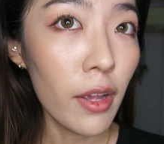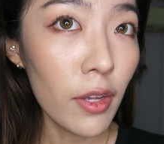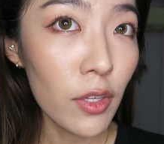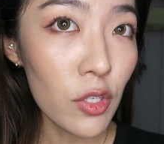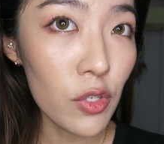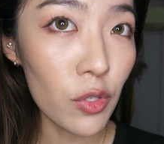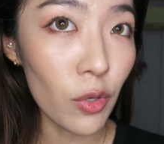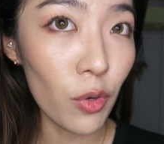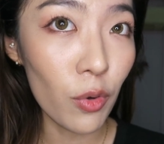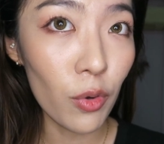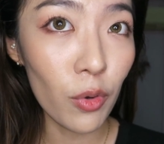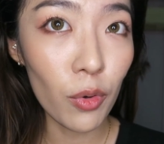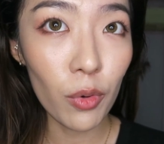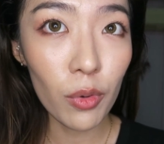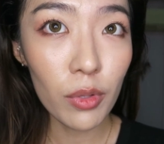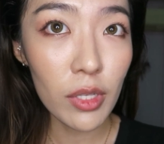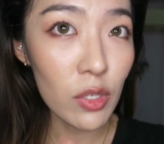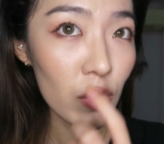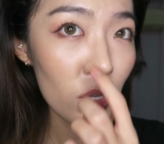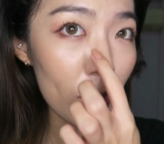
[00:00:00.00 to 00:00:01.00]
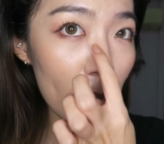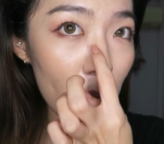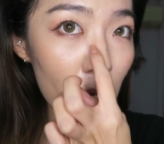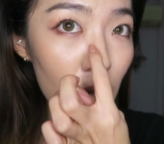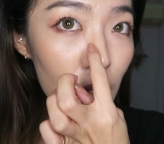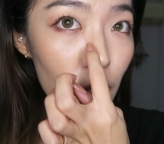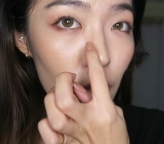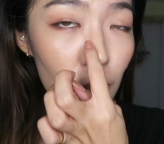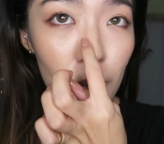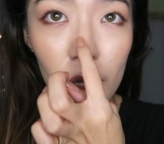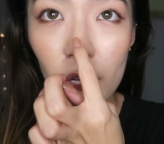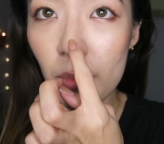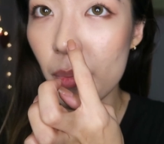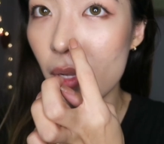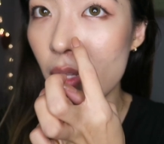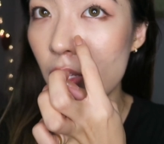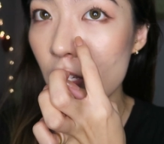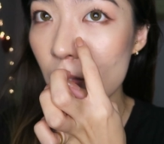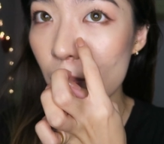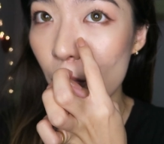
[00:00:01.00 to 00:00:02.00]
So this one maybe a little bit,
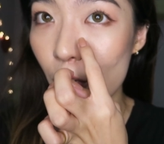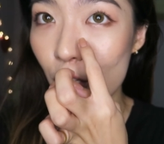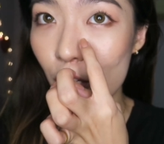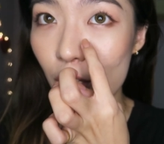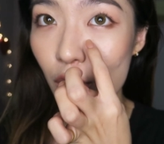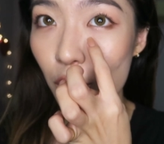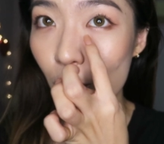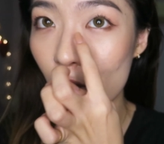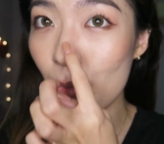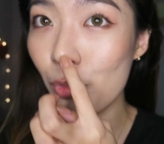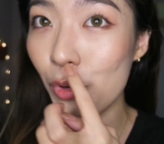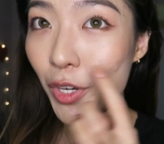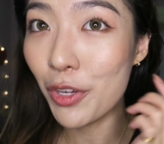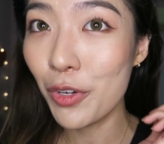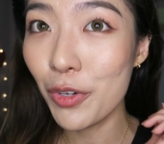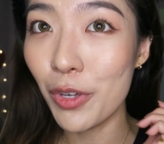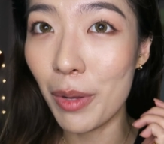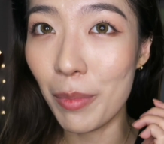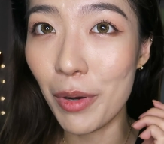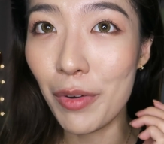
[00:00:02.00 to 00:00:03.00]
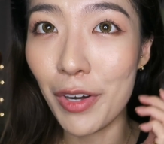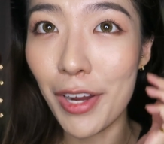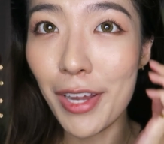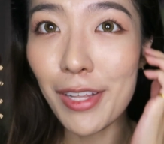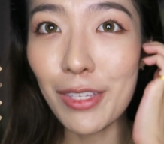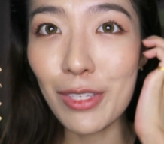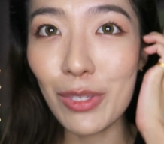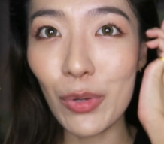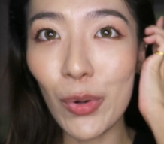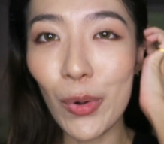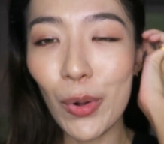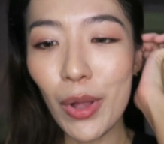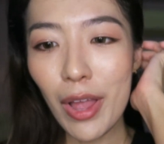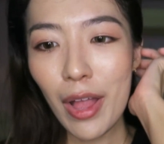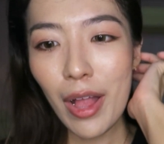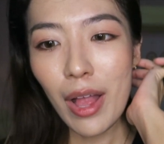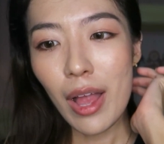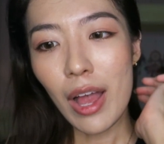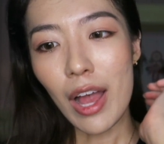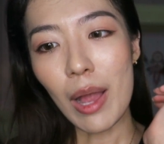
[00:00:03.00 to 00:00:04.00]
but this portion is looking pretty good, am I right? So
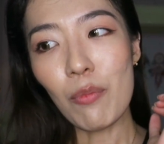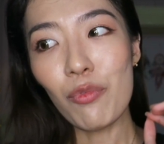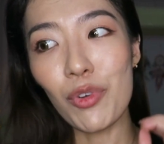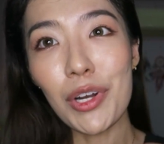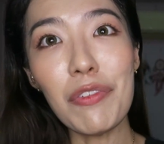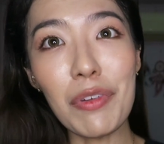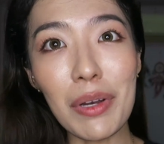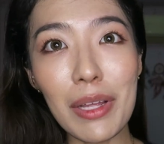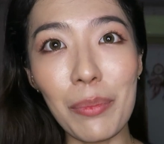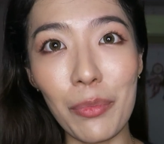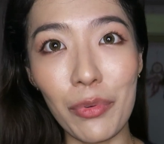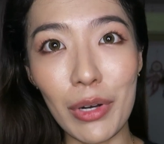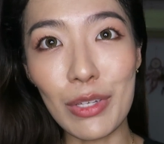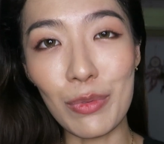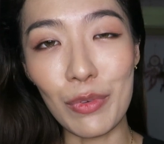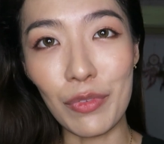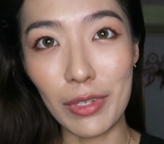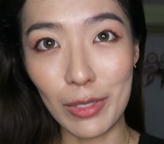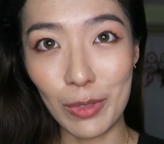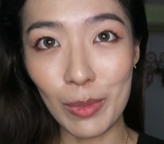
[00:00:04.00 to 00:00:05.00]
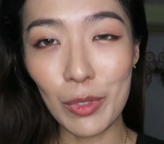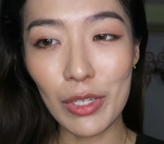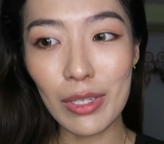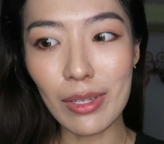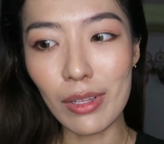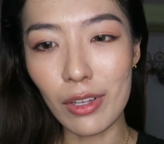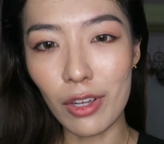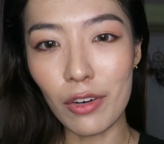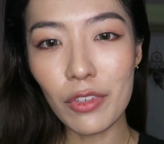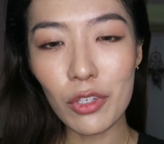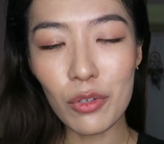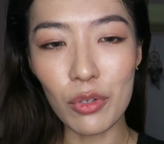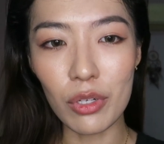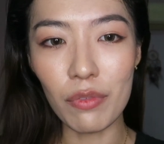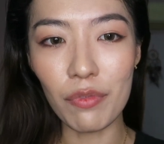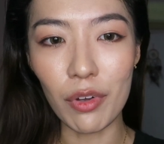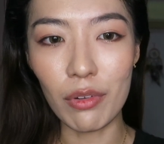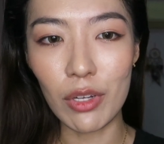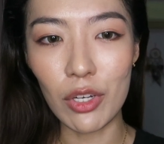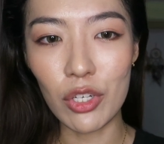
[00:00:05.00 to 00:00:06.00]
I'm really impressed with this one, because a lot of the
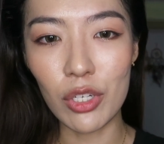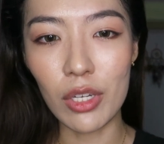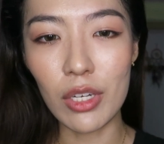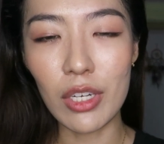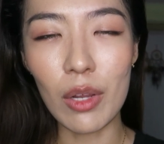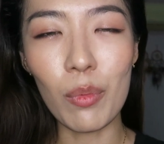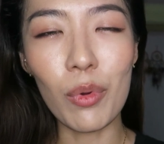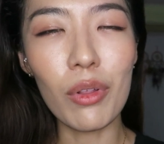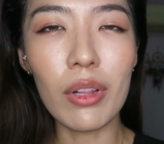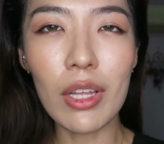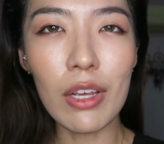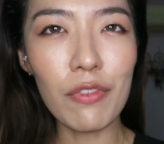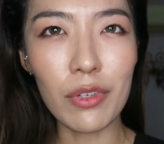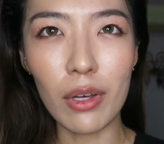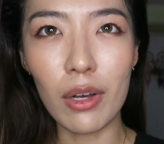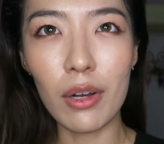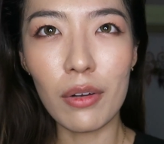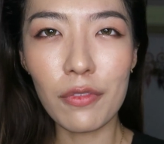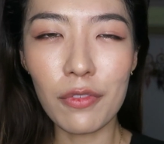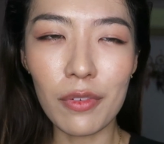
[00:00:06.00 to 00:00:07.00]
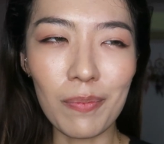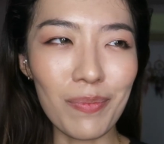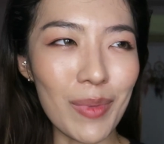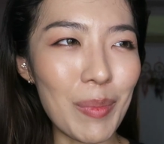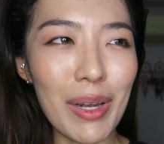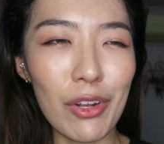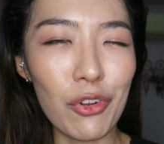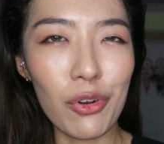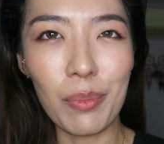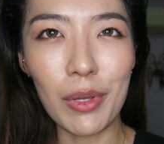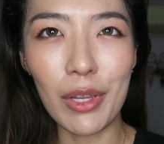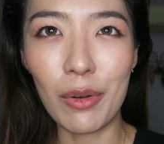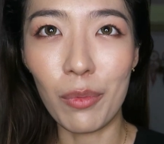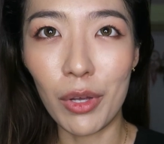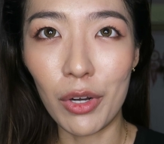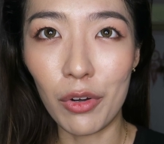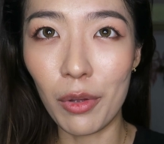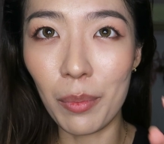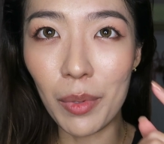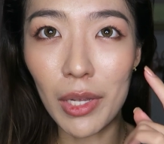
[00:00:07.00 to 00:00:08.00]
cushion foundation, they will lift off maybe a little bit and
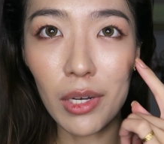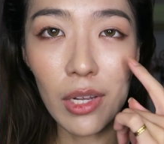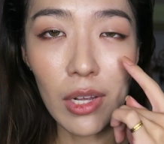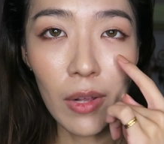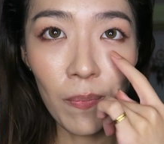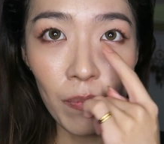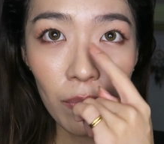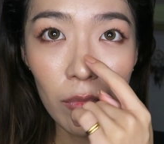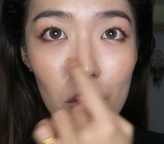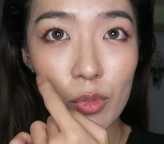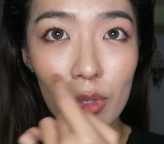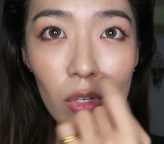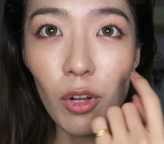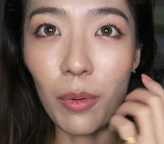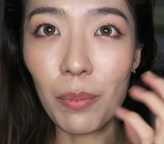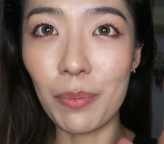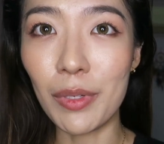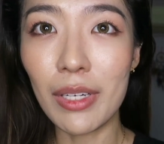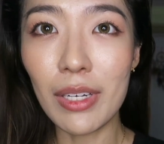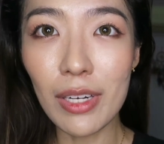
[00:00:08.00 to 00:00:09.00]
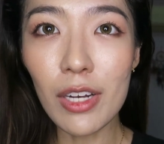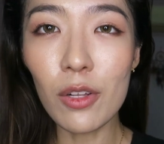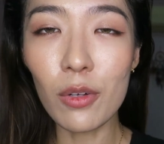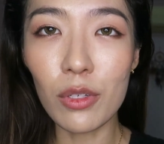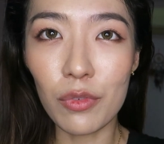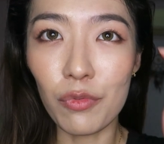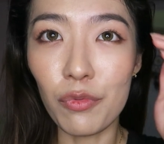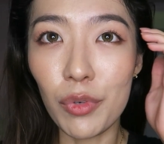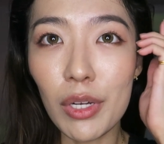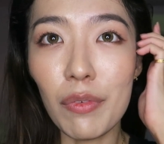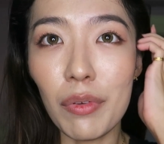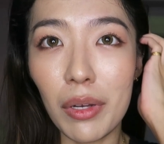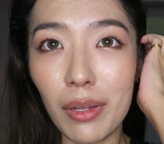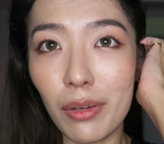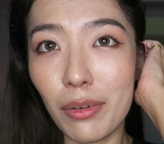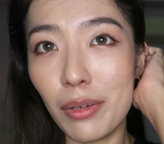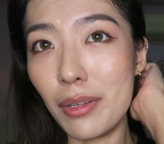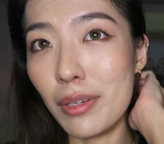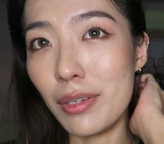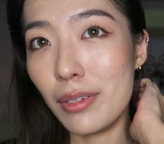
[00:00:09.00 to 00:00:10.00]
whatnot, but this one completely looks really
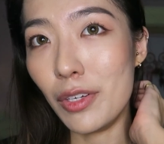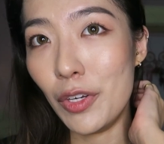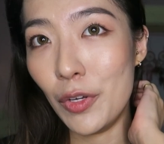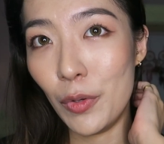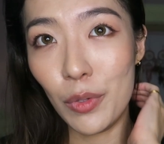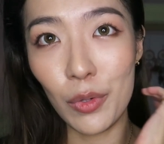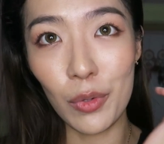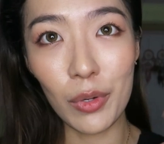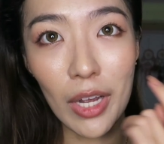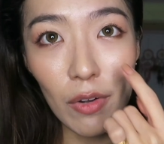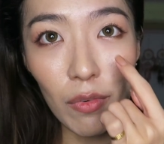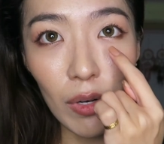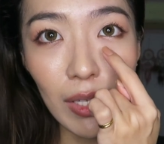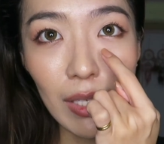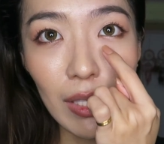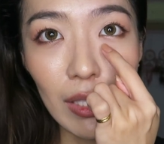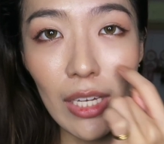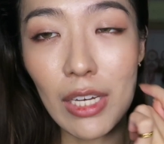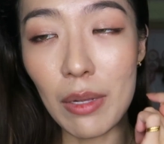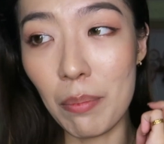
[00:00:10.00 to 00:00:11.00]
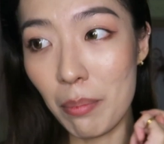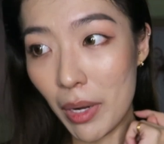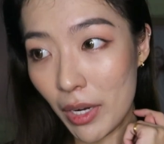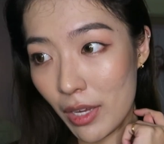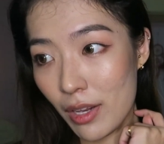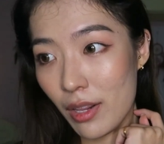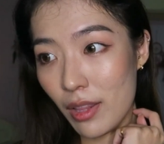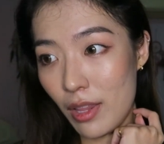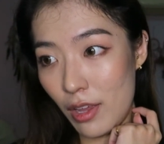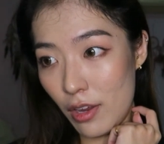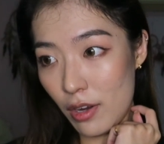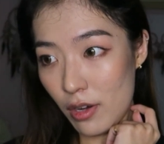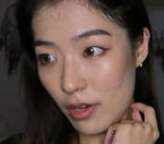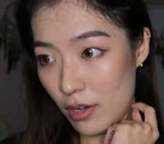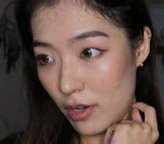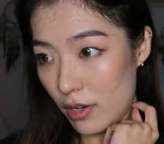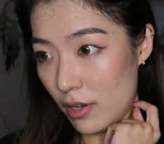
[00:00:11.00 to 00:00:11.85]
good. You know, you can't really see the marking there.